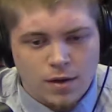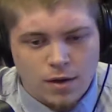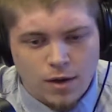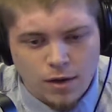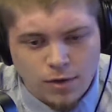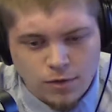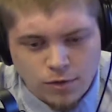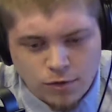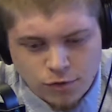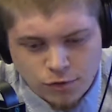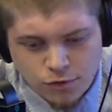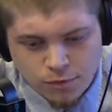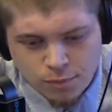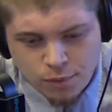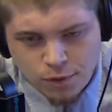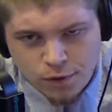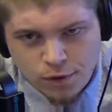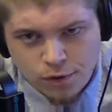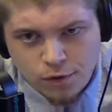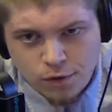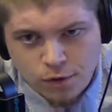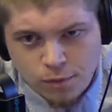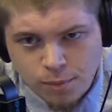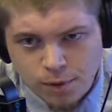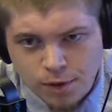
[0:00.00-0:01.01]
And just to put
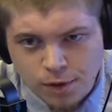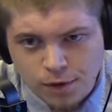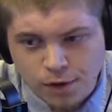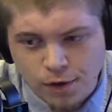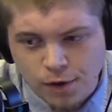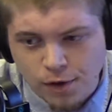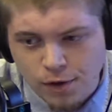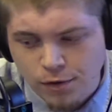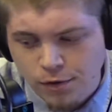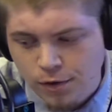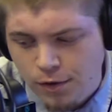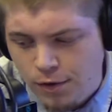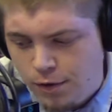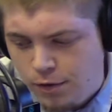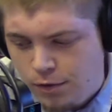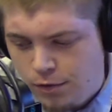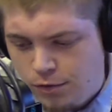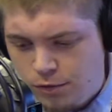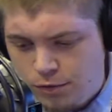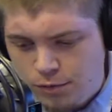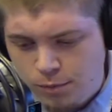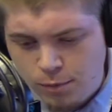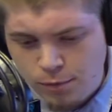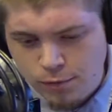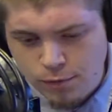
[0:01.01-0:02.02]
a little bit of
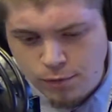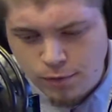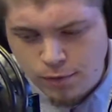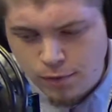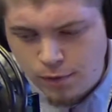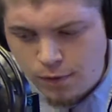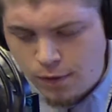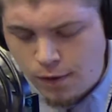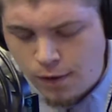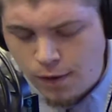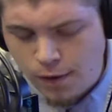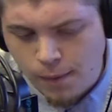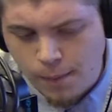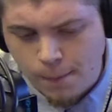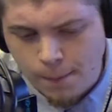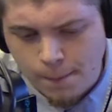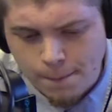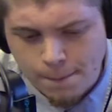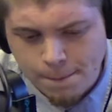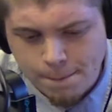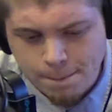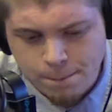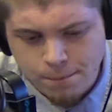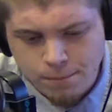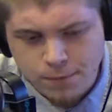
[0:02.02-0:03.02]
context,
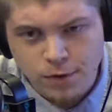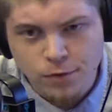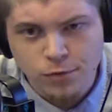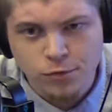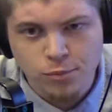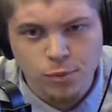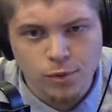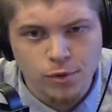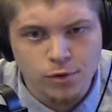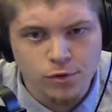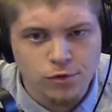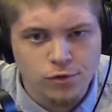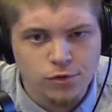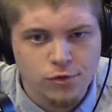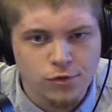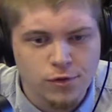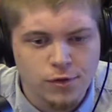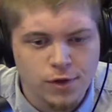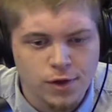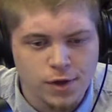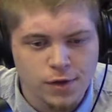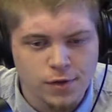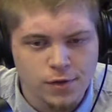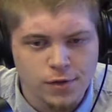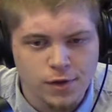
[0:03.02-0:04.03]
this was
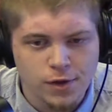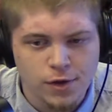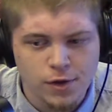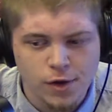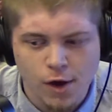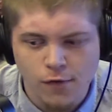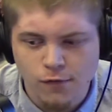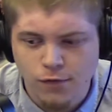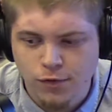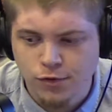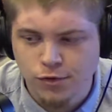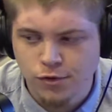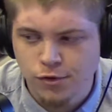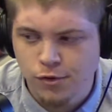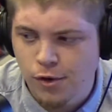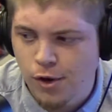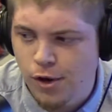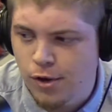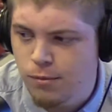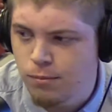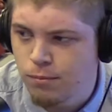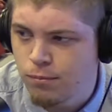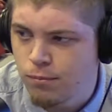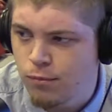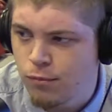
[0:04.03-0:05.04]
he the officer
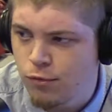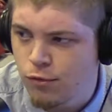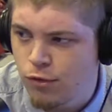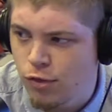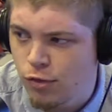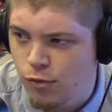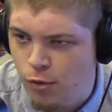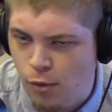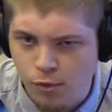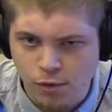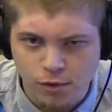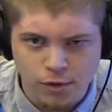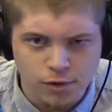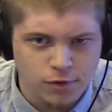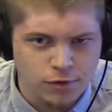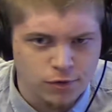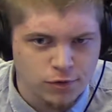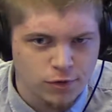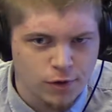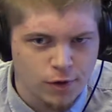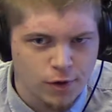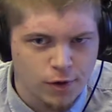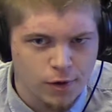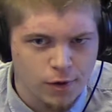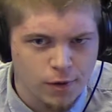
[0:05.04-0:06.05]
had thrown
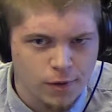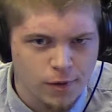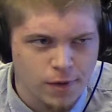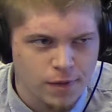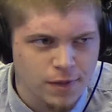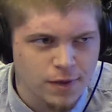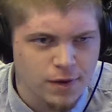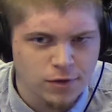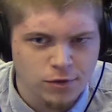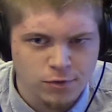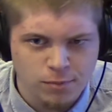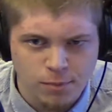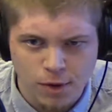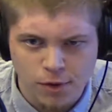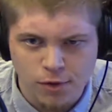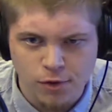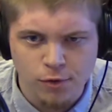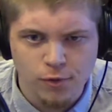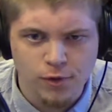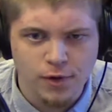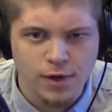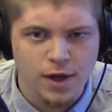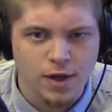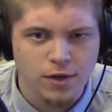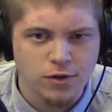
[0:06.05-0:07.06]
his I think his
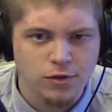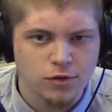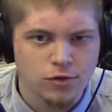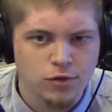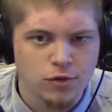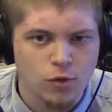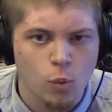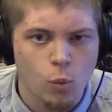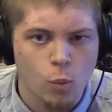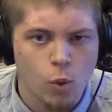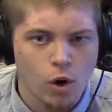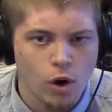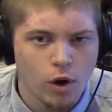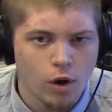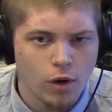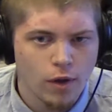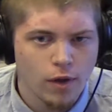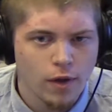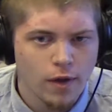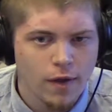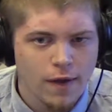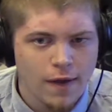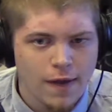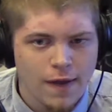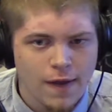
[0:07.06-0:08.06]
mother against a
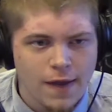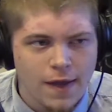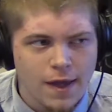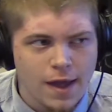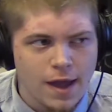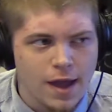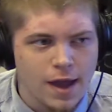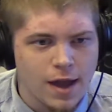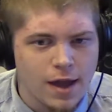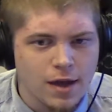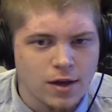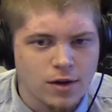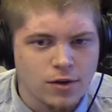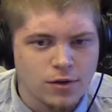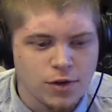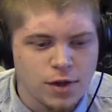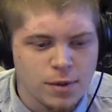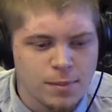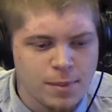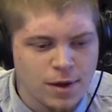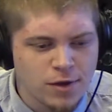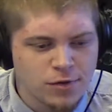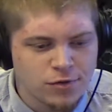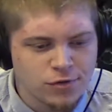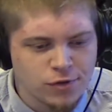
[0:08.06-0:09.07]
wall, and he
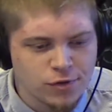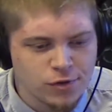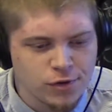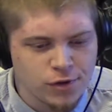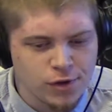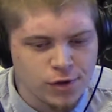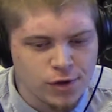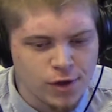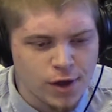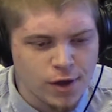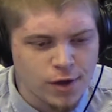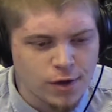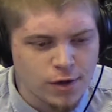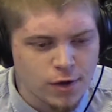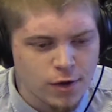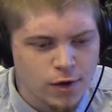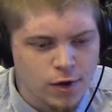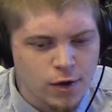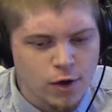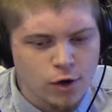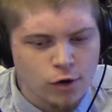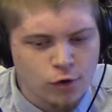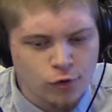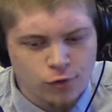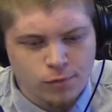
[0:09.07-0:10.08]
basically
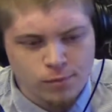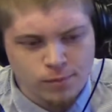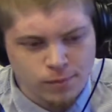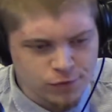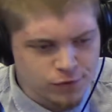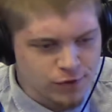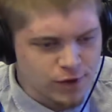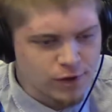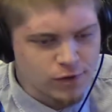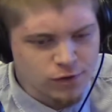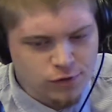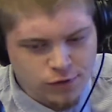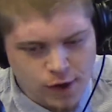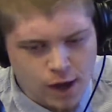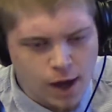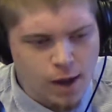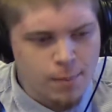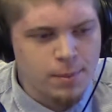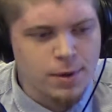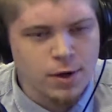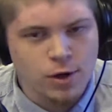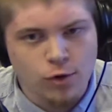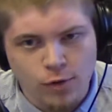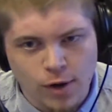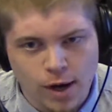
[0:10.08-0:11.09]
was like
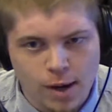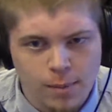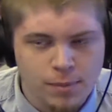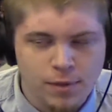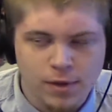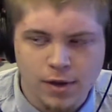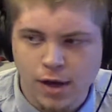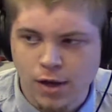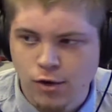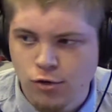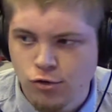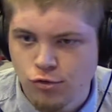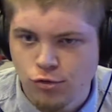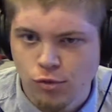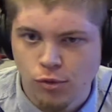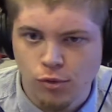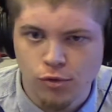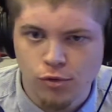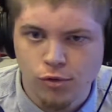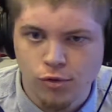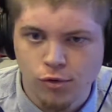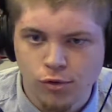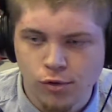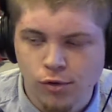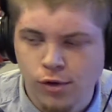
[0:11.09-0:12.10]
stop, and he grabbed the guy's
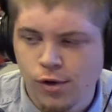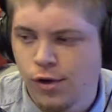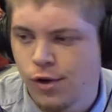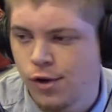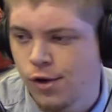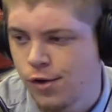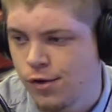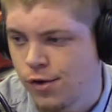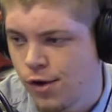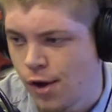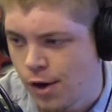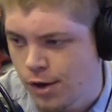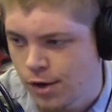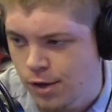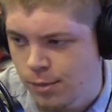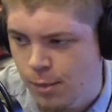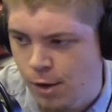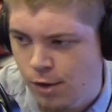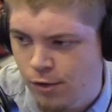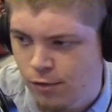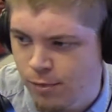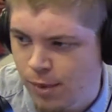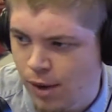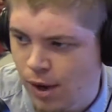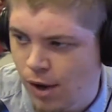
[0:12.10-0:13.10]
shoulder, knocked him
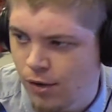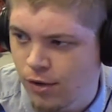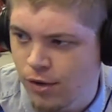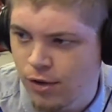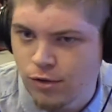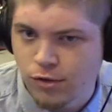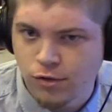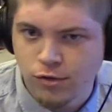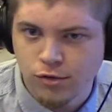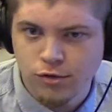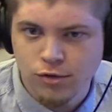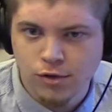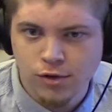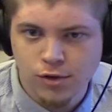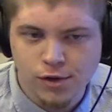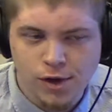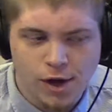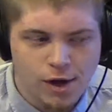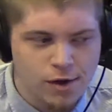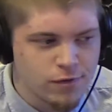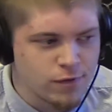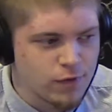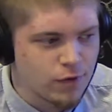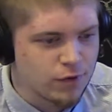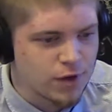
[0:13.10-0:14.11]
off balance.
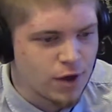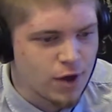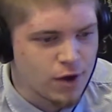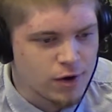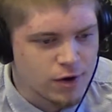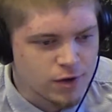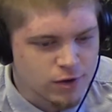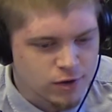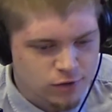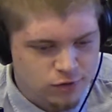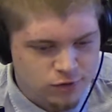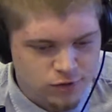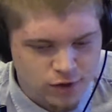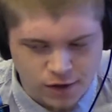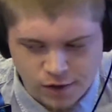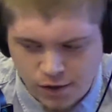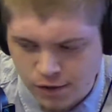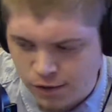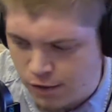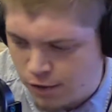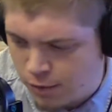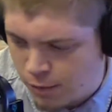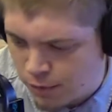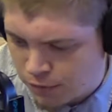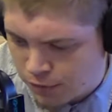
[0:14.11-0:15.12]
Guy fell down and
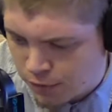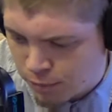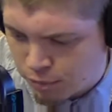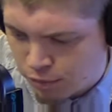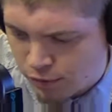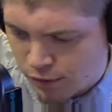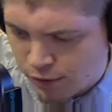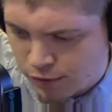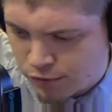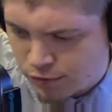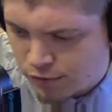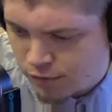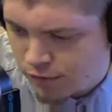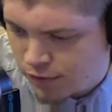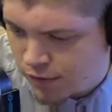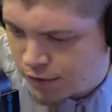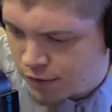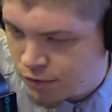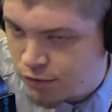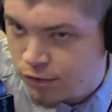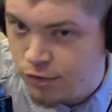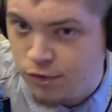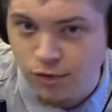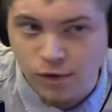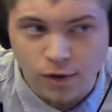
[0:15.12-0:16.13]
decided, you know what, the price of
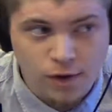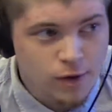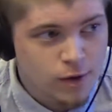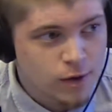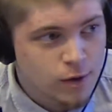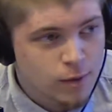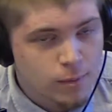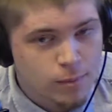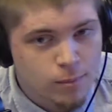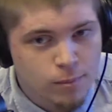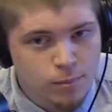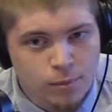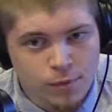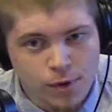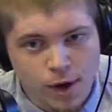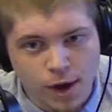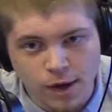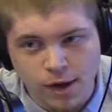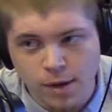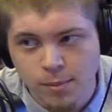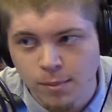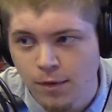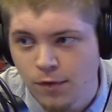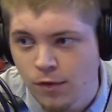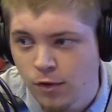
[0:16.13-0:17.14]
this
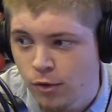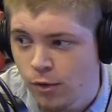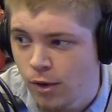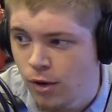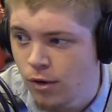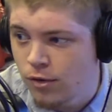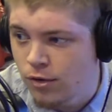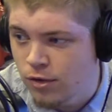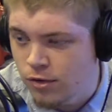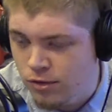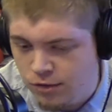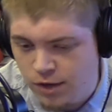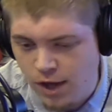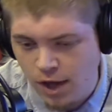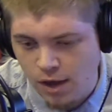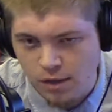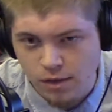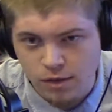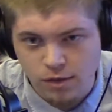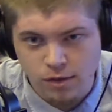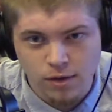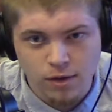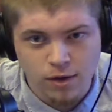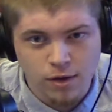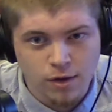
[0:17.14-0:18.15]
knocking me on the ground is
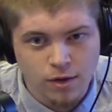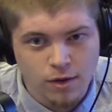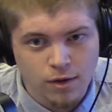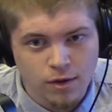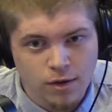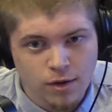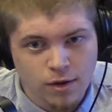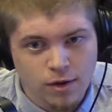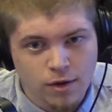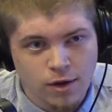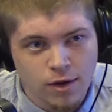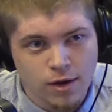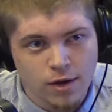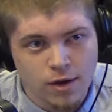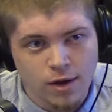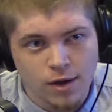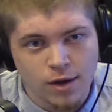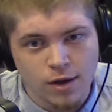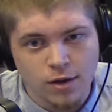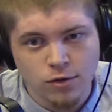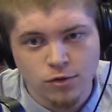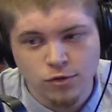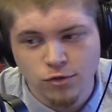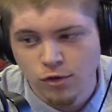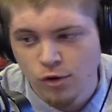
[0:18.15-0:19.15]
death.
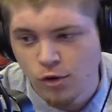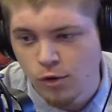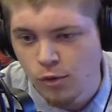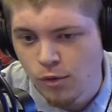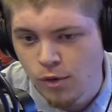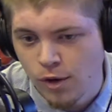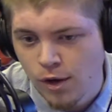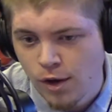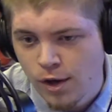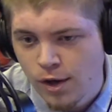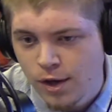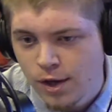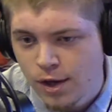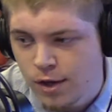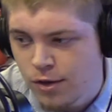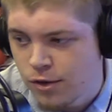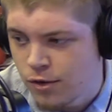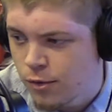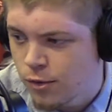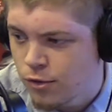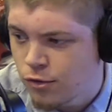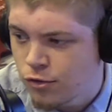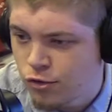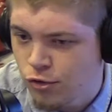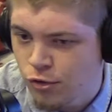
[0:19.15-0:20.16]
And so
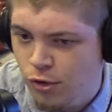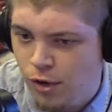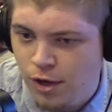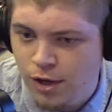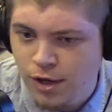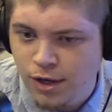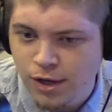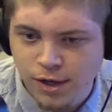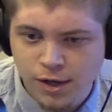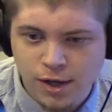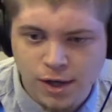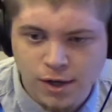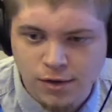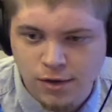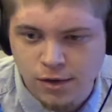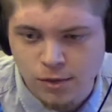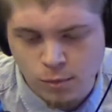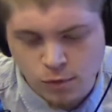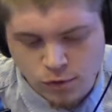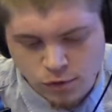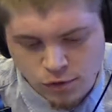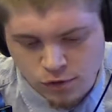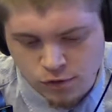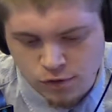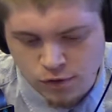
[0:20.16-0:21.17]
either his training kicked in,
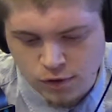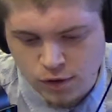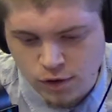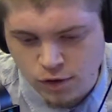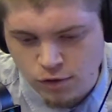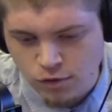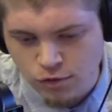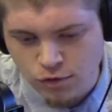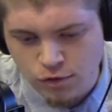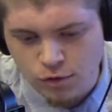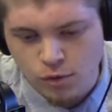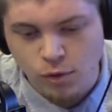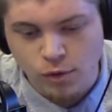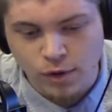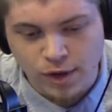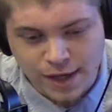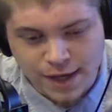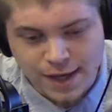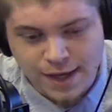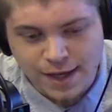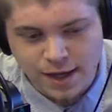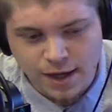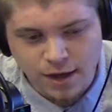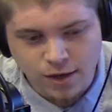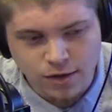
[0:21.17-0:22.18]
which is an issue, or
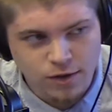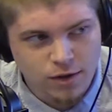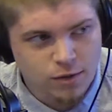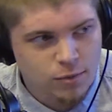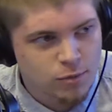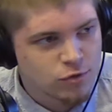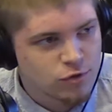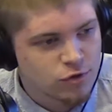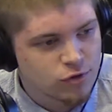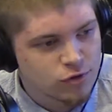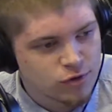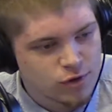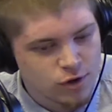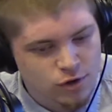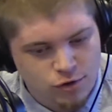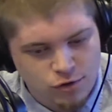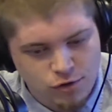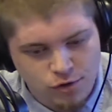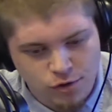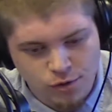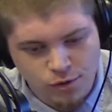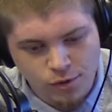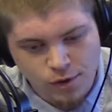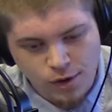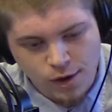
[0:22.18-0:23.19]
he kicked in, which is an
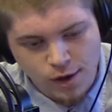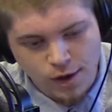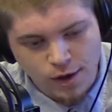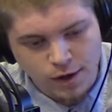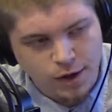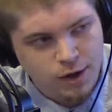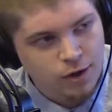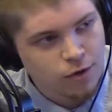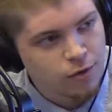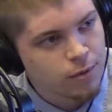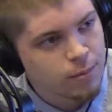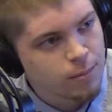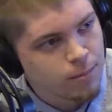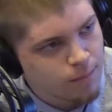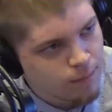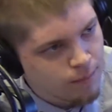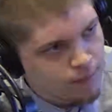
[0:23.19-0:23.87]
issue, and killed him.